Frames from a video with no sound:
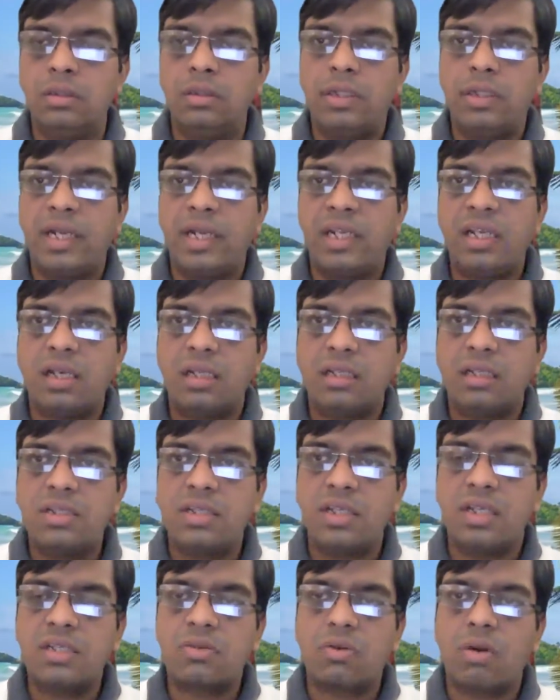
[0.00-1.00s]
any other
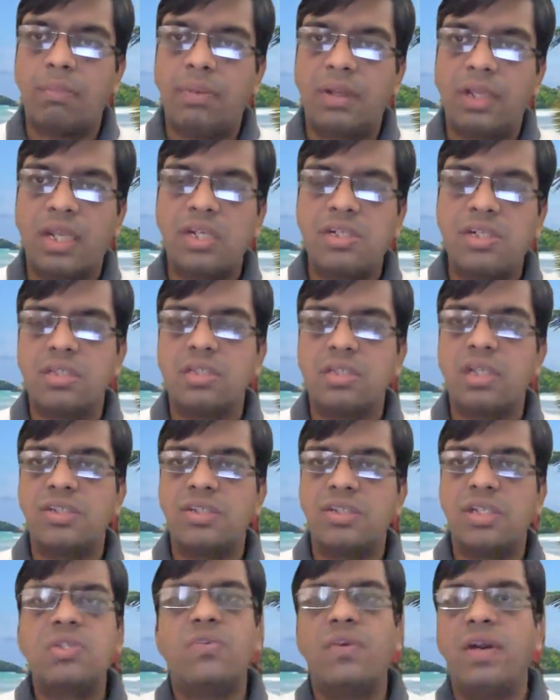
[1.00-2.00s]
serious complication, then
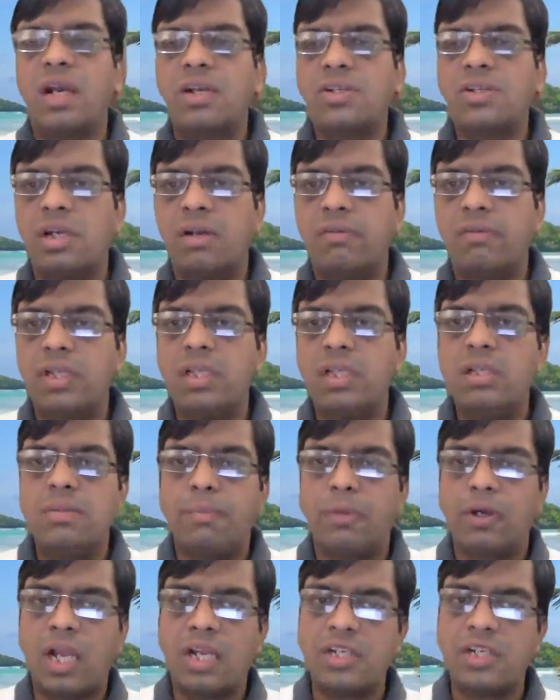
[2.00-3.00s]
just reduction of the
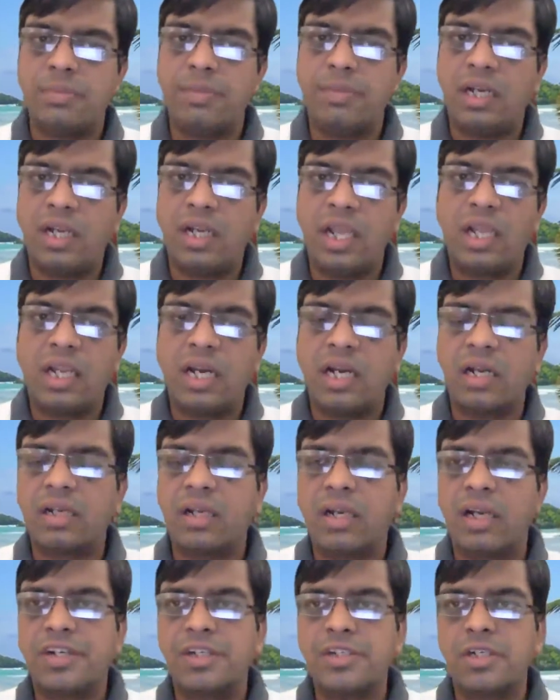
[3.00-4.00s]
potassium intake and
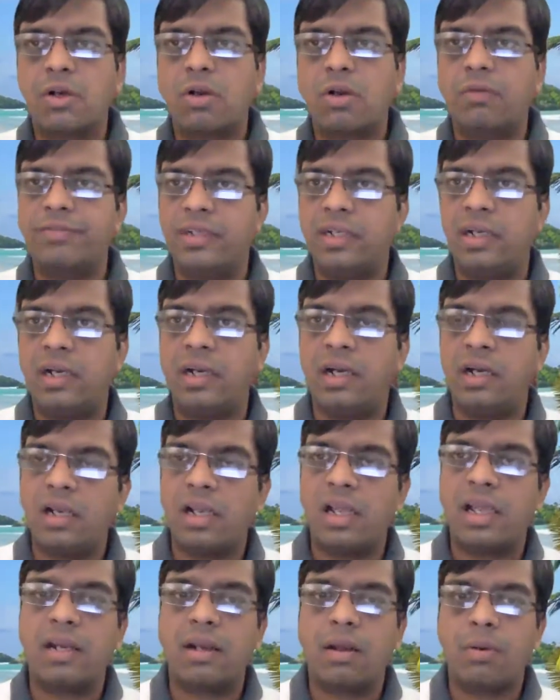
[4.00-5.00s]
correction of the
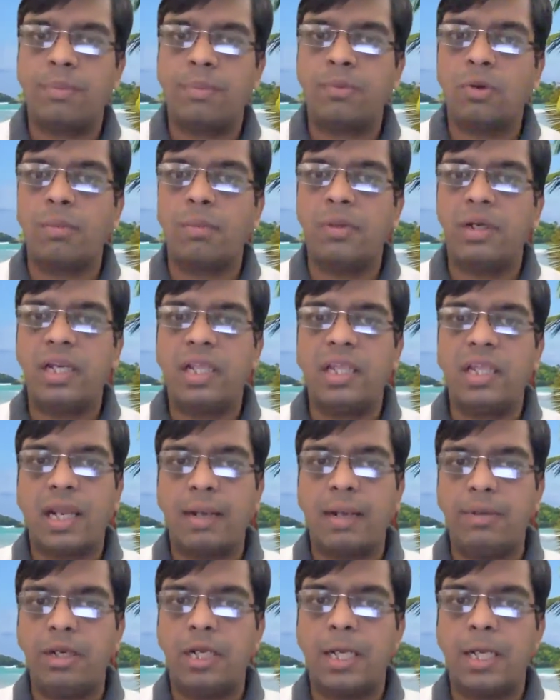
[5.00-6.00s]
underlying abnormality
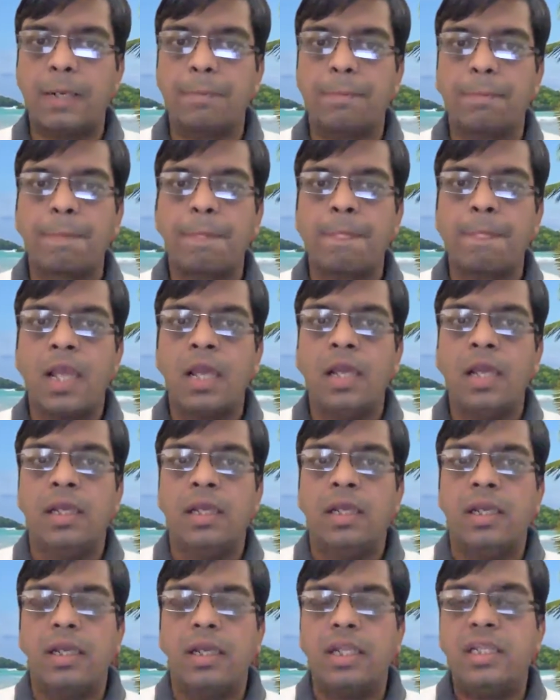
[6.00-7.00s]
can be done.
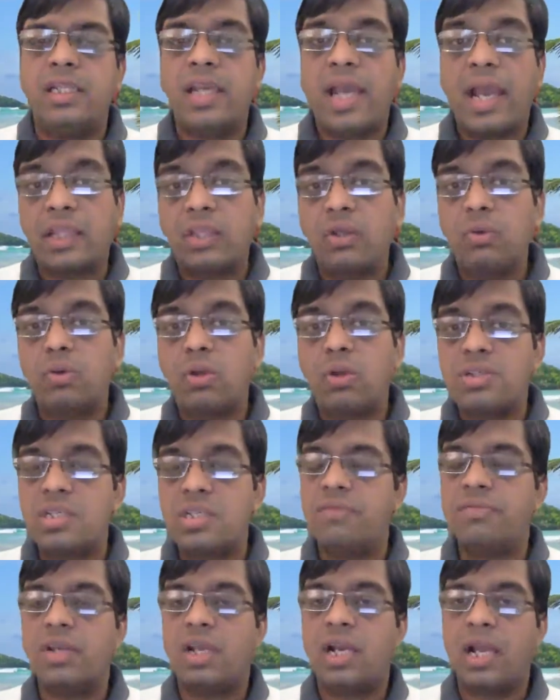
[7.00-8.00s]
In the acute or
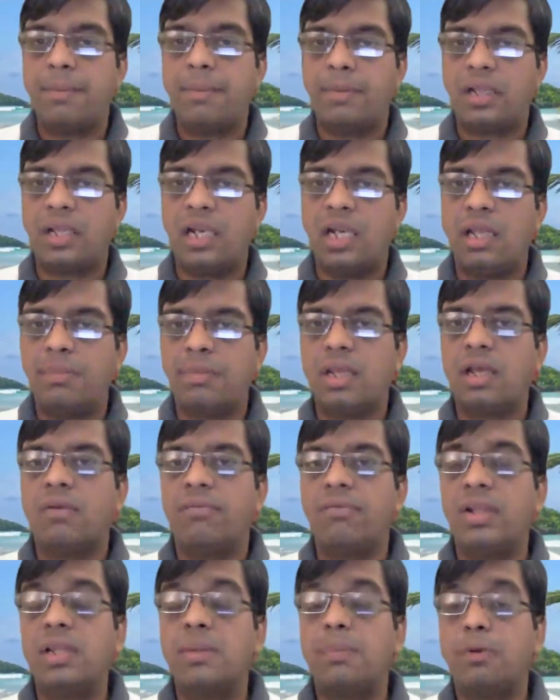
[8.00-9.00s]
severe hyperkalemia,
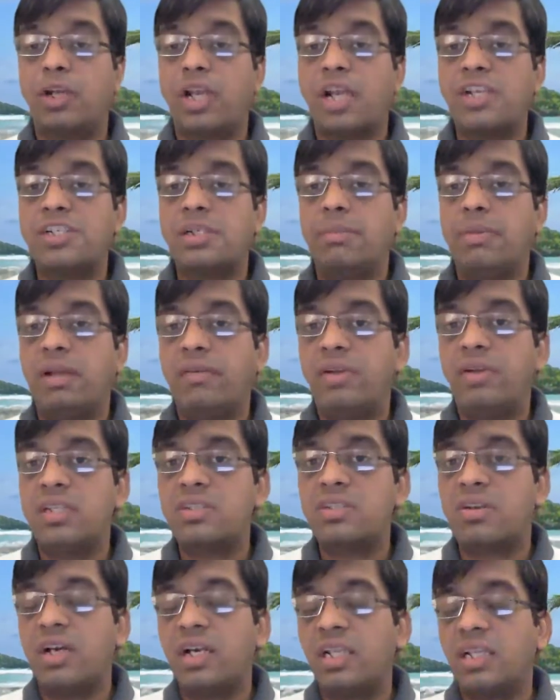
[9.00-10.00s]
when the potassium level
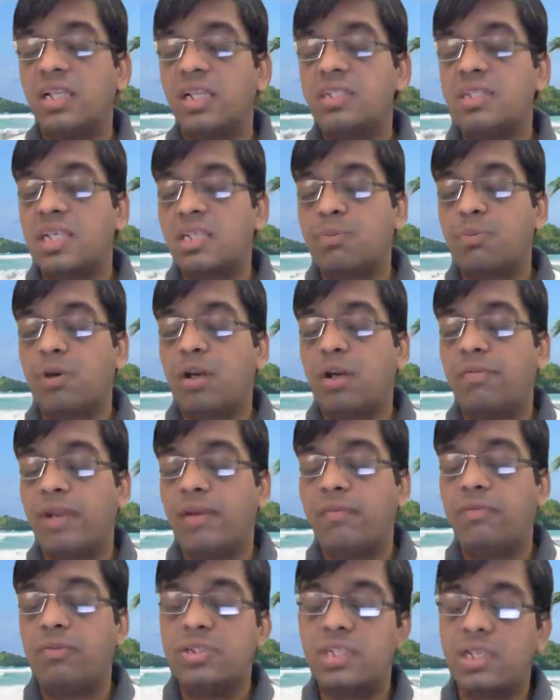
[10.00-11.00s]
is greater than
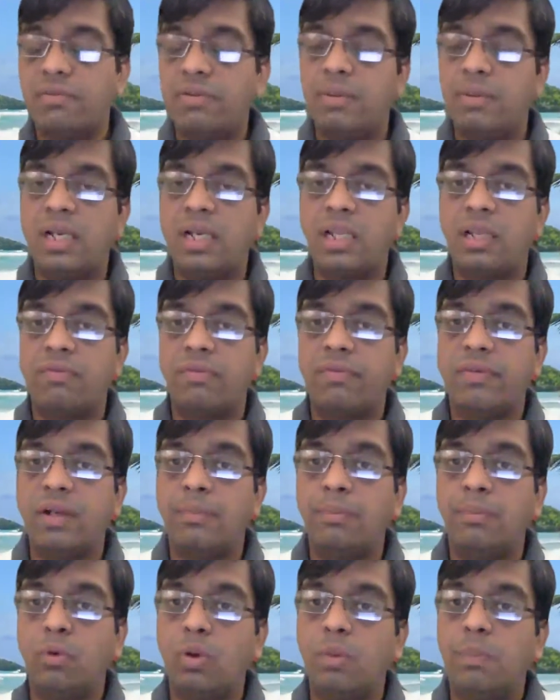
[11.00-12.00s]
6.5 to 7
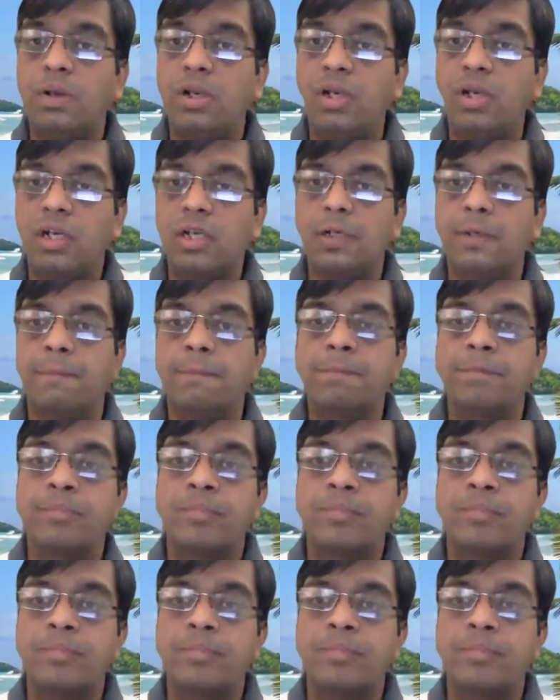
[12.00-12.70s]
millimole per liter,